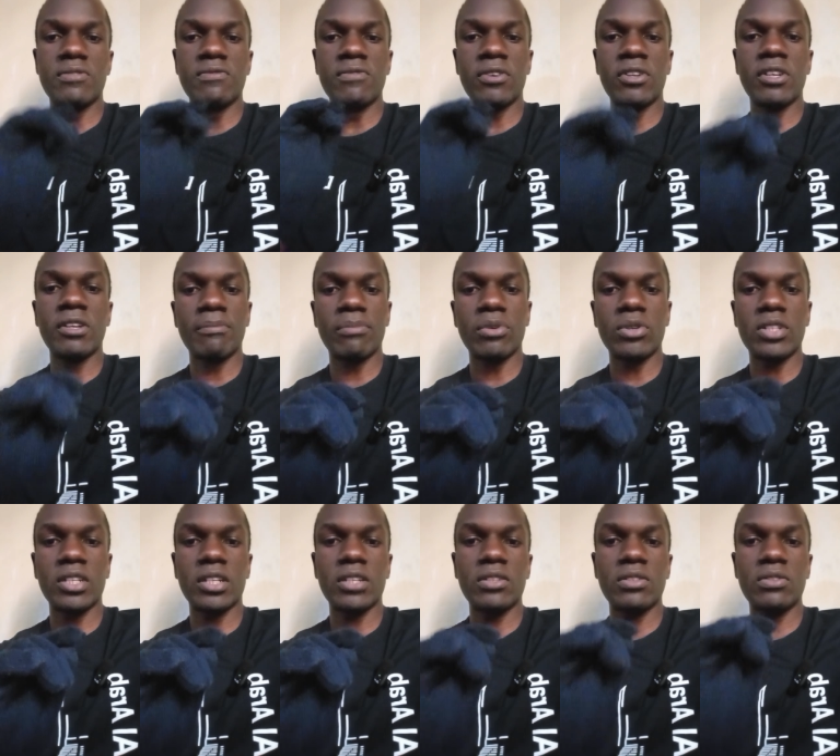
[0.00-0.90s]
it's very
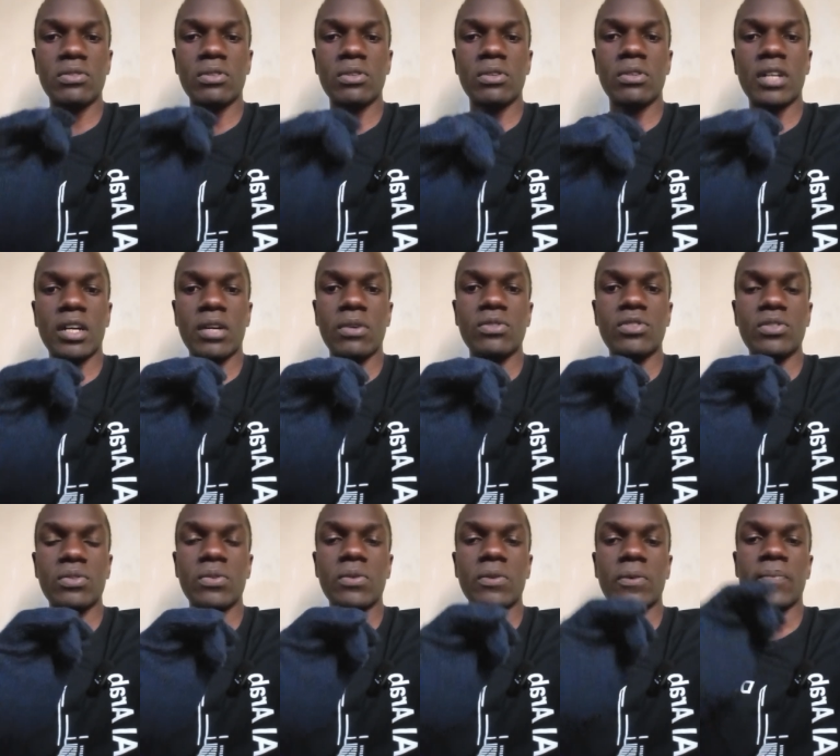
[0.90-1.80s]
important to know how
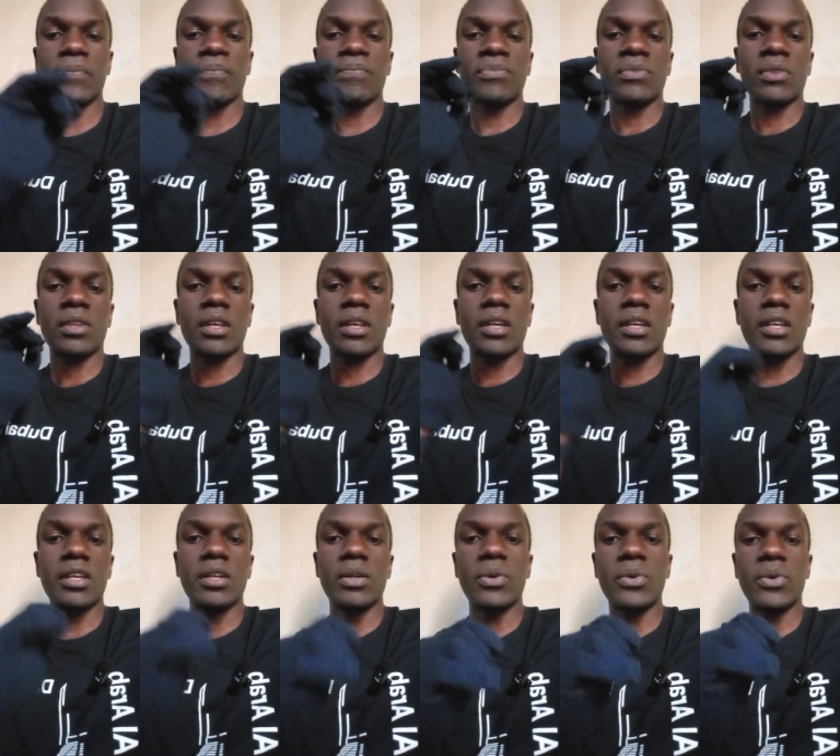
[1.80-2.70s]
to
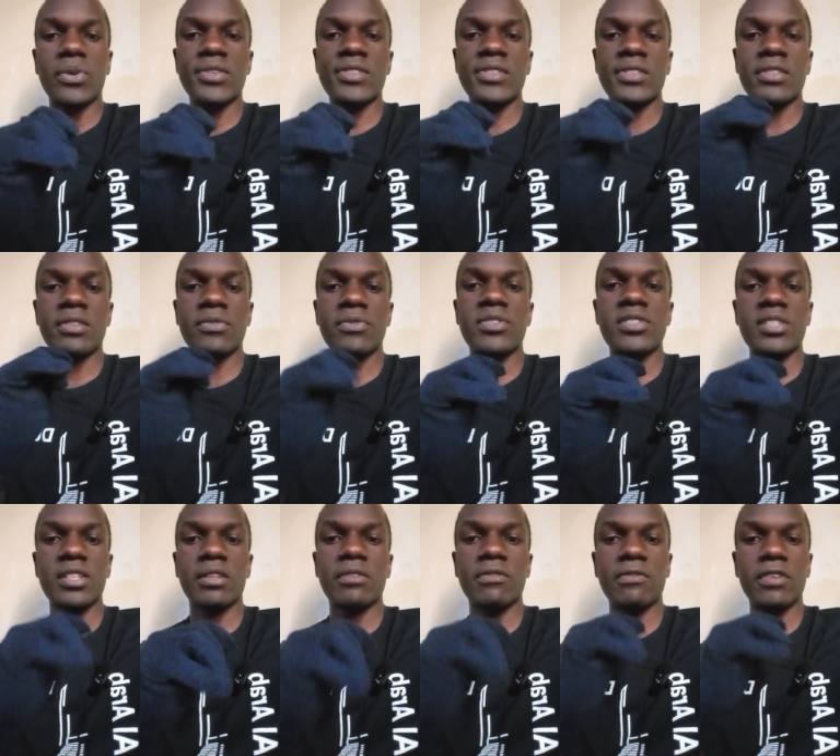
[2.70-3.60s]
increase the
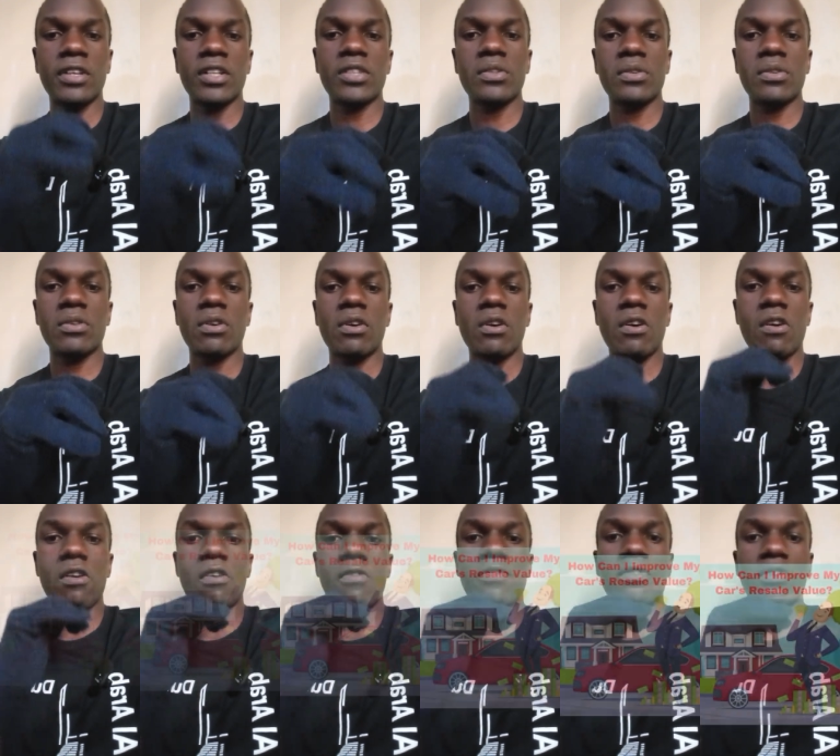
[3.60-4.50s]
resale value
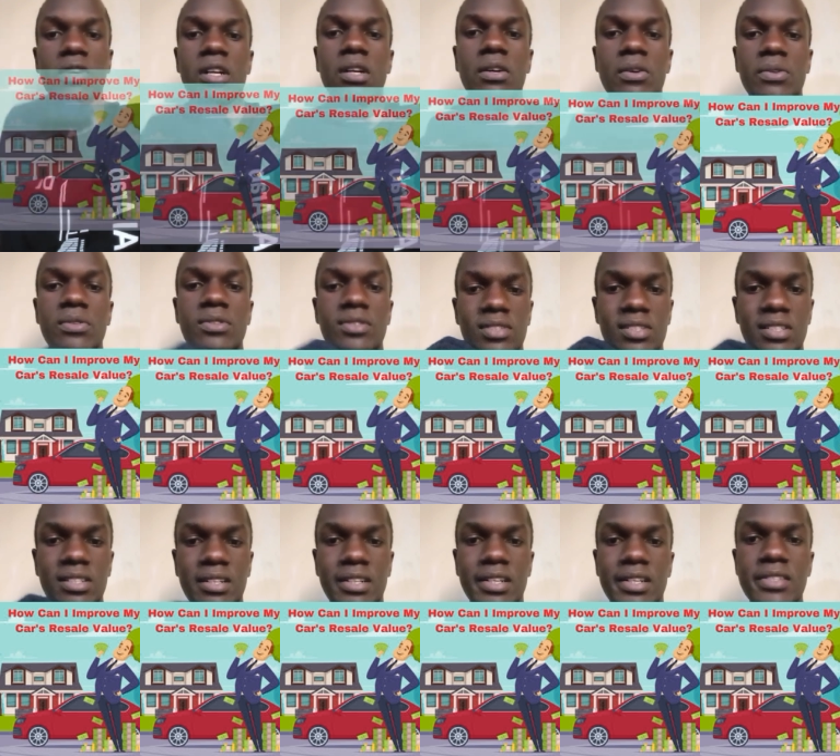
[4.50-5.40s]
of your car,
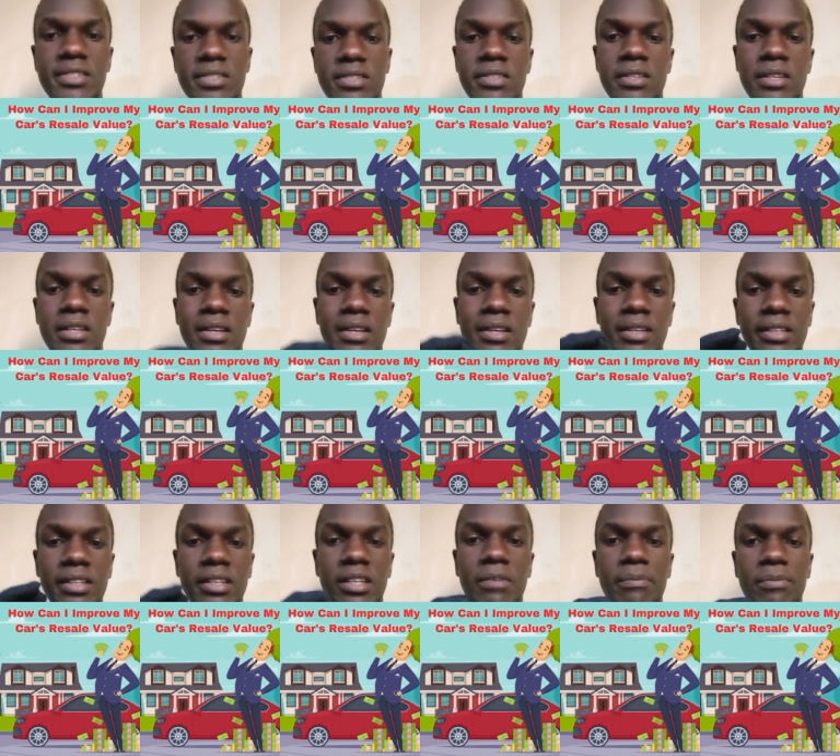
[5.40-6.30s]
because cars
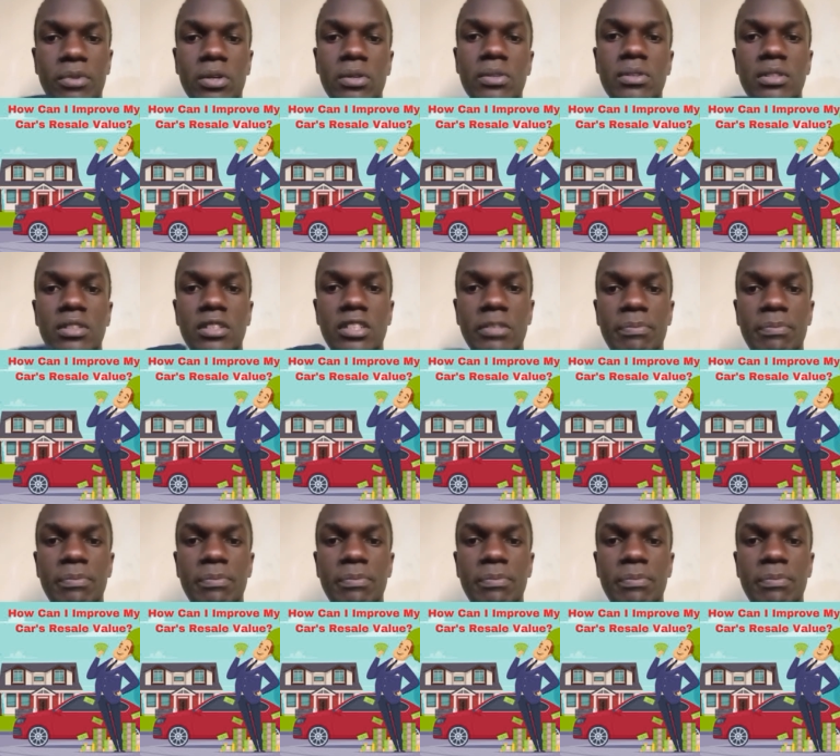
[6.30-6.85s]
keep on